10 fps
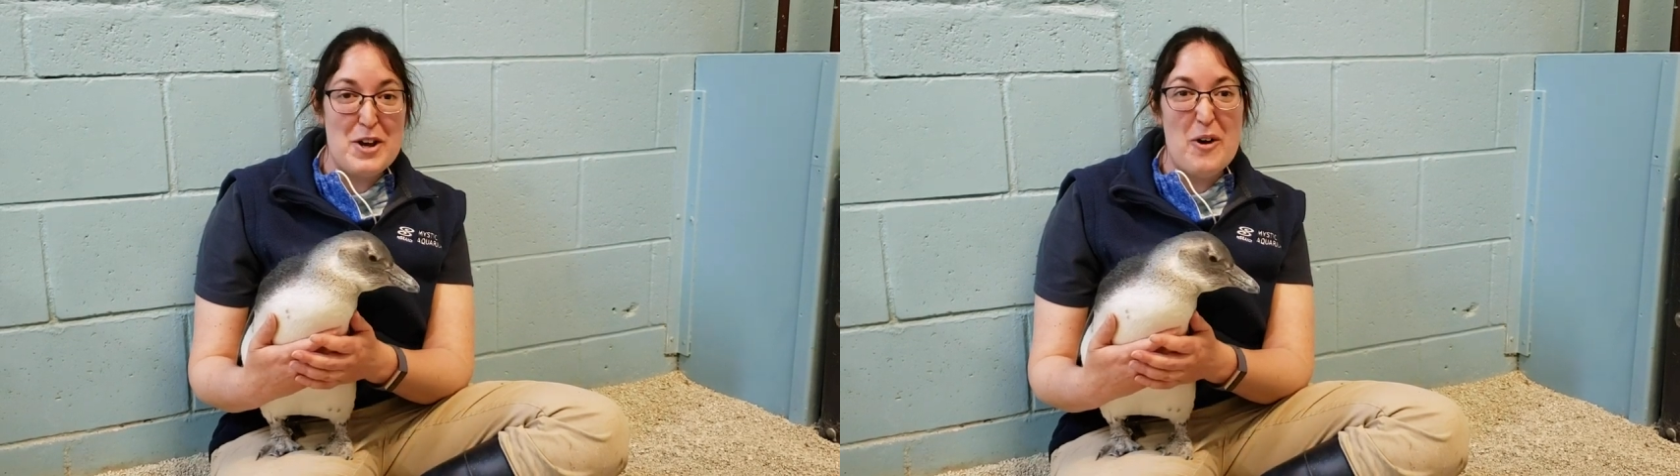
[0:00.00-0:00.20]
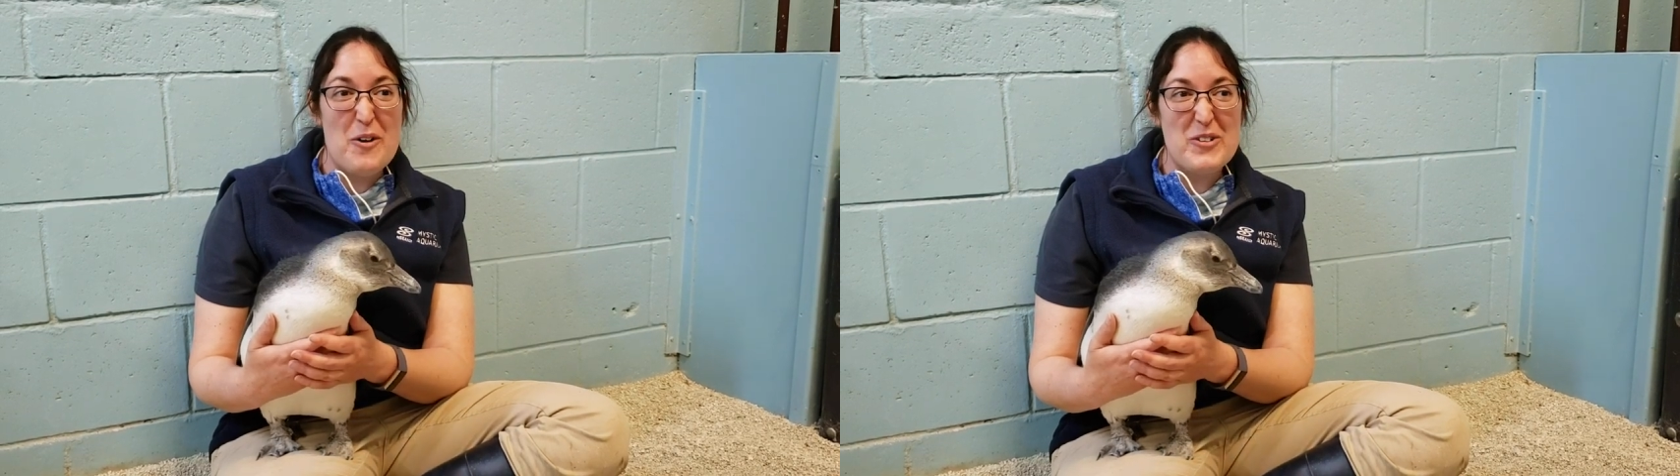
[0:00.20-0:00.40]

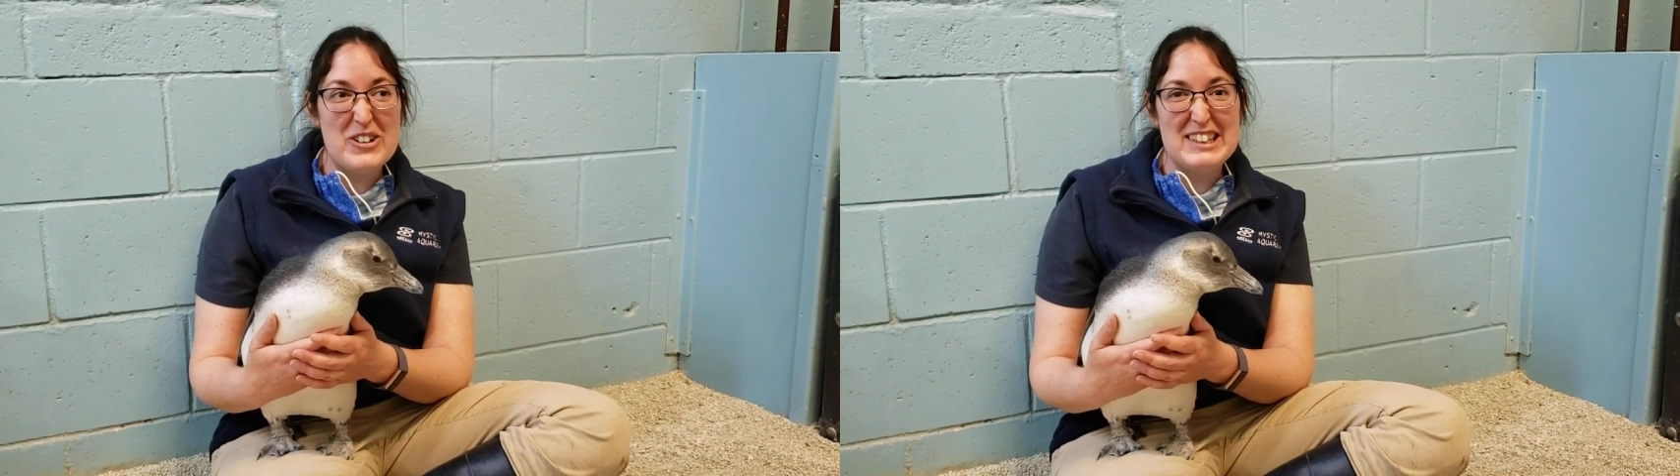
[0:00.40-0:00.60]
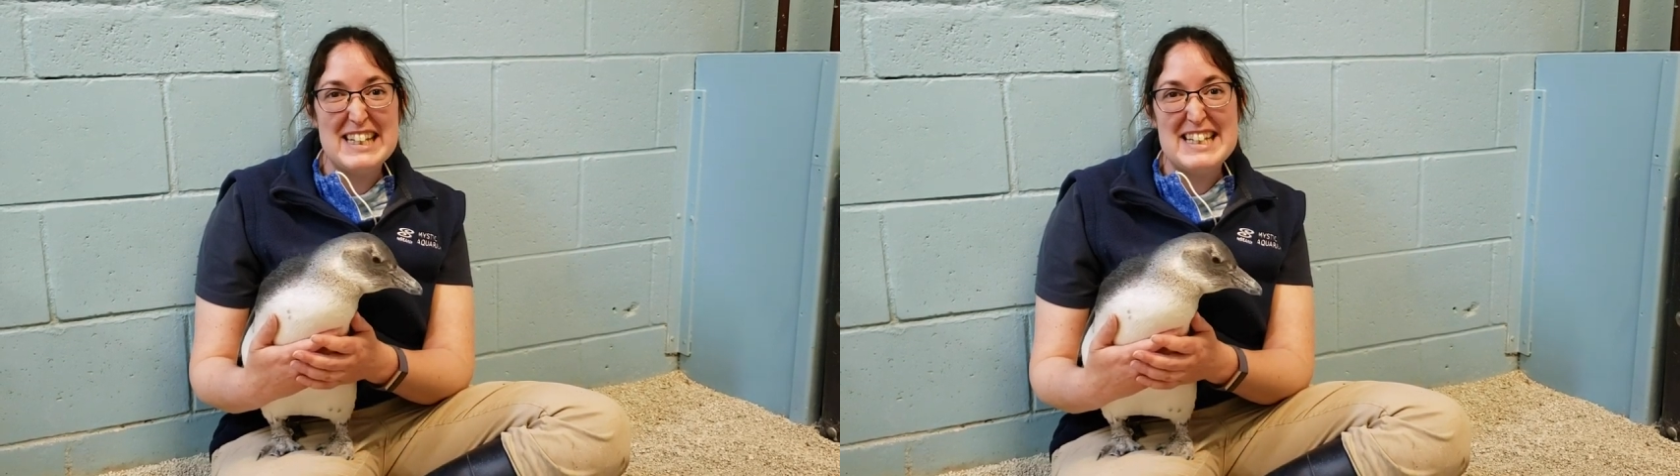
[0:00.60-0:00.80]

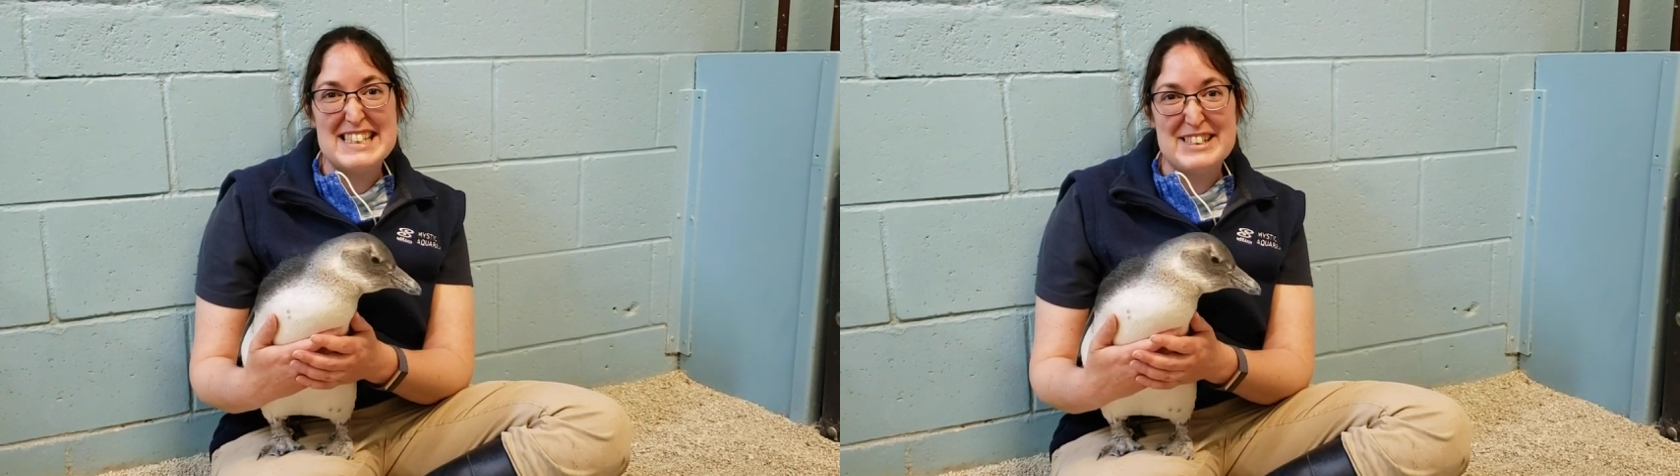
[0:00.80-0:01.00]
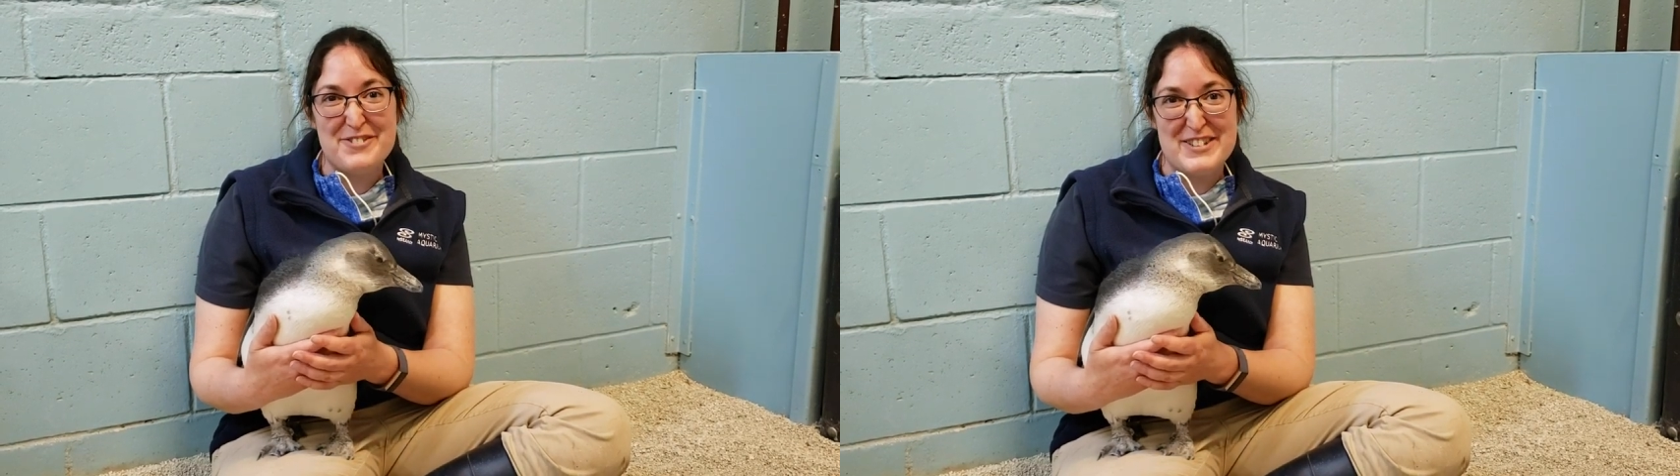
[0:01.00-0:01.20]
totally
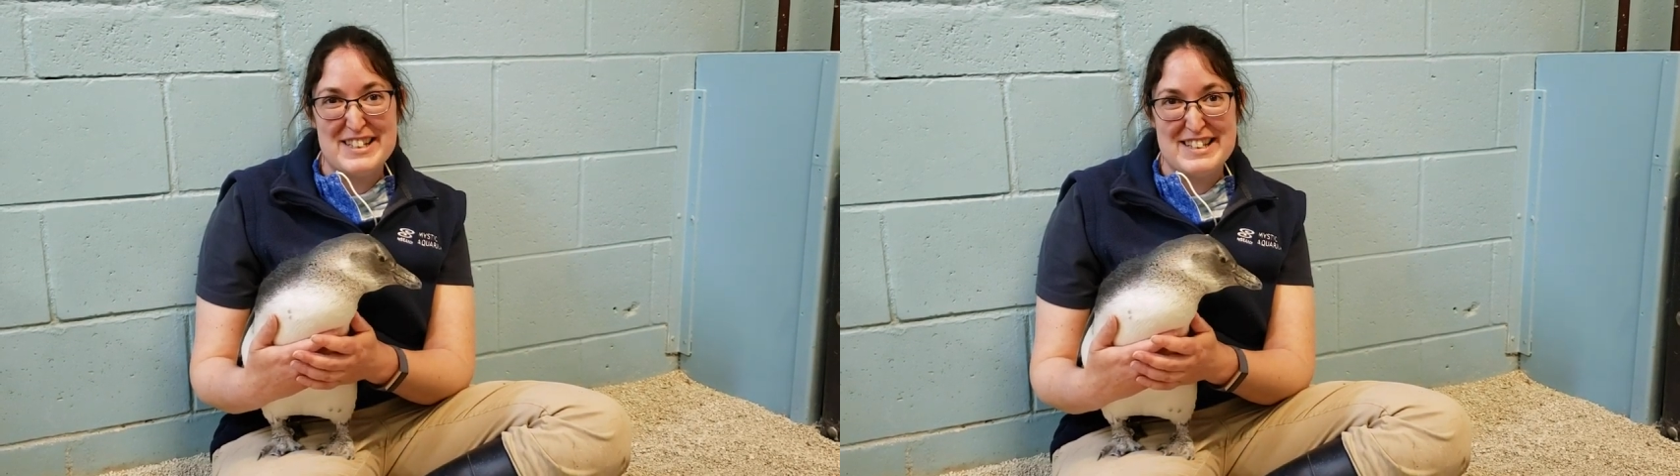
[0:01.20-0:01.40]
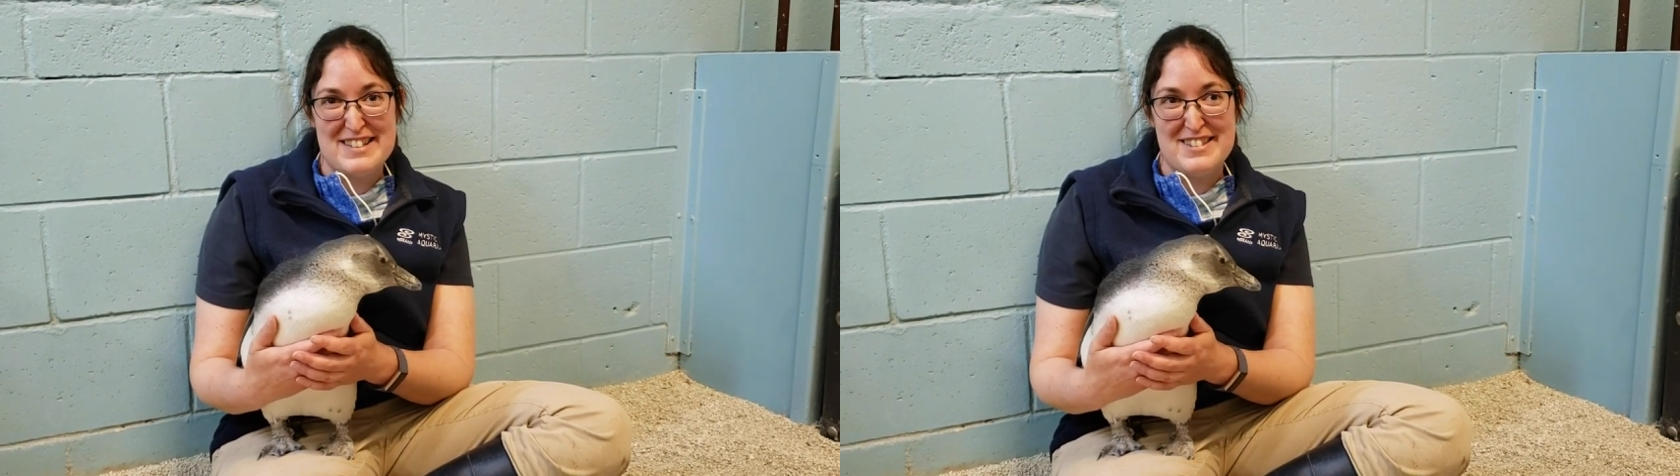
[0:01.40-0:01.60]

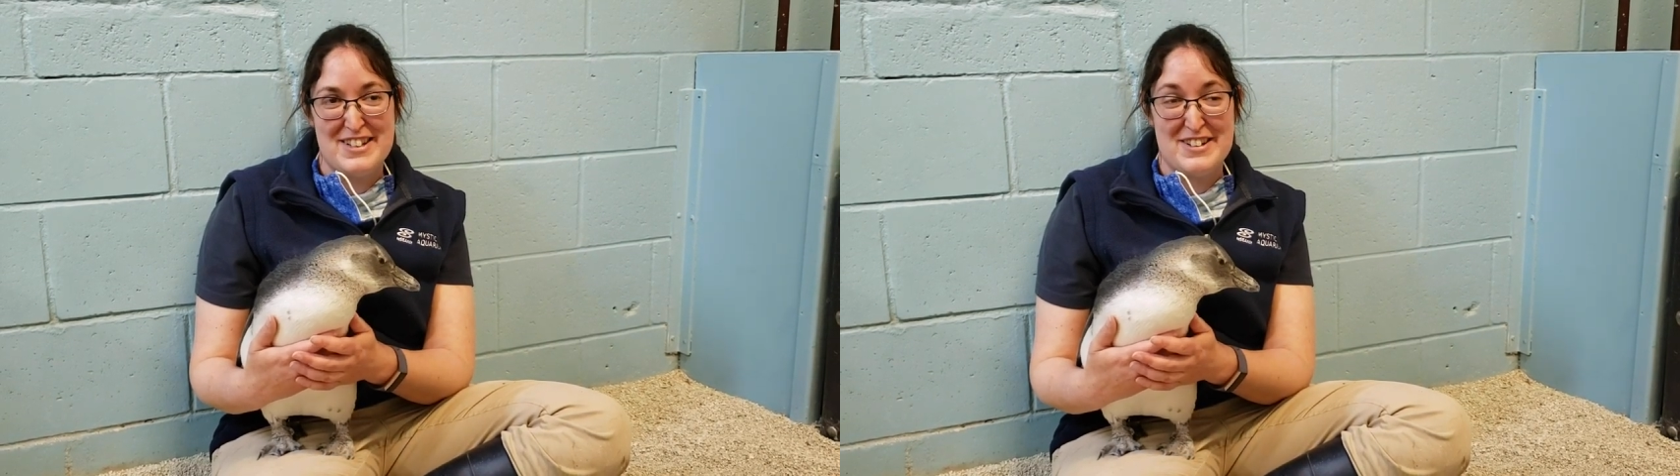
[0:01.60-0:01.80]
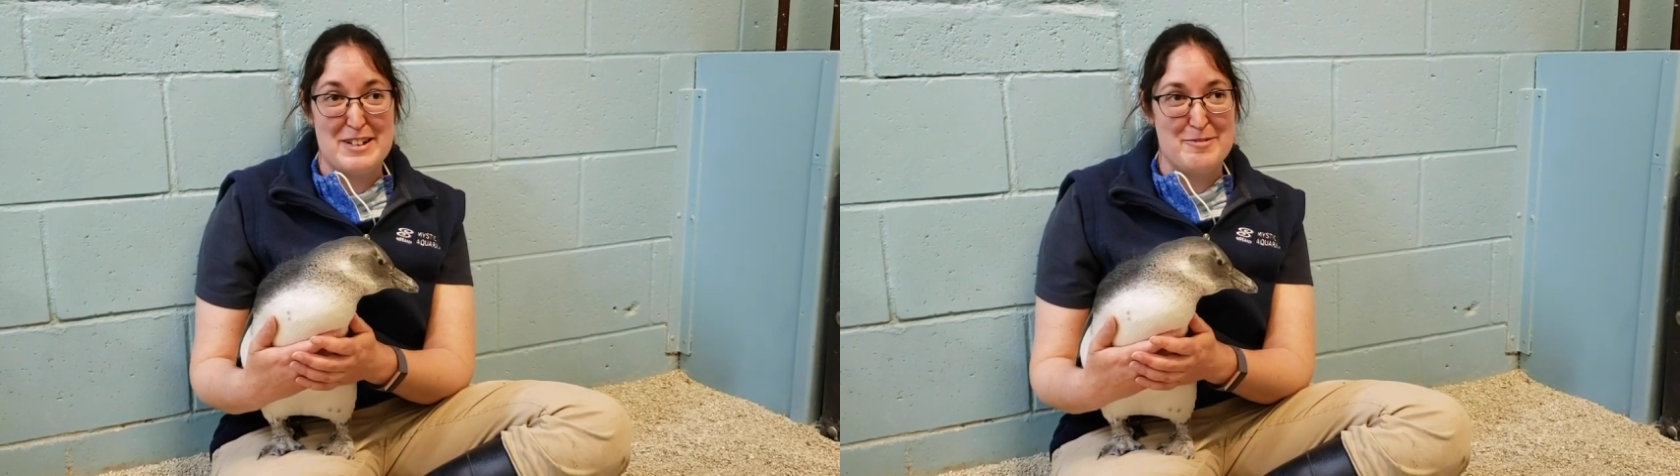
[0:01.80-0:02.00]
different this
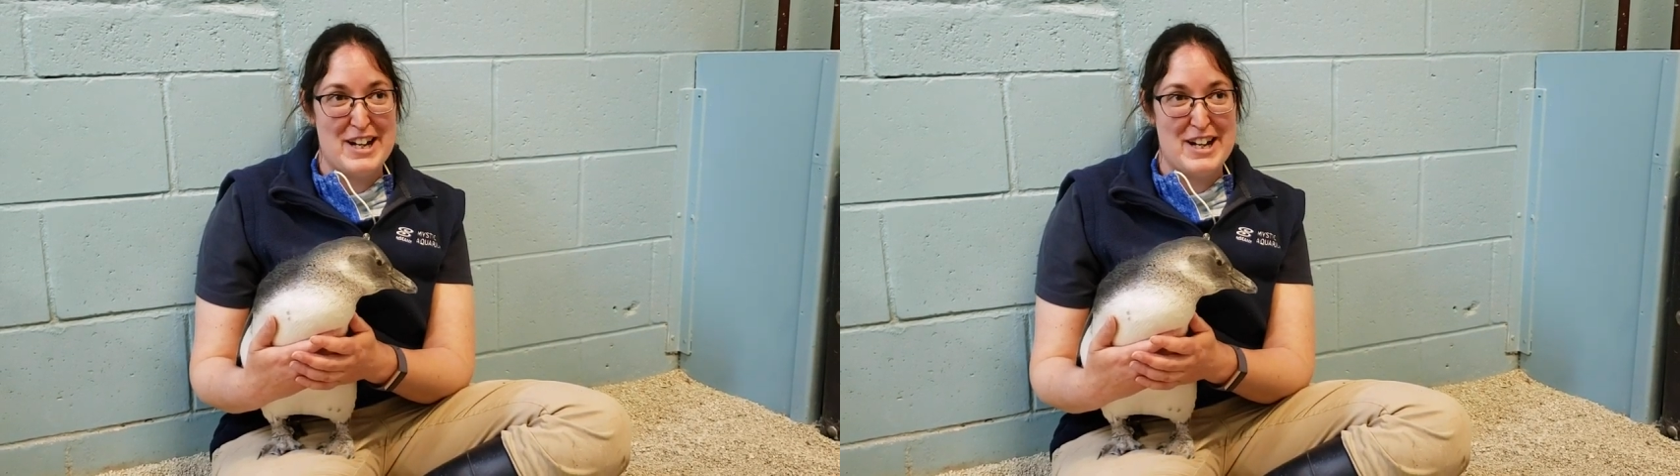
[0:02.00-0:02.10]
year, and we're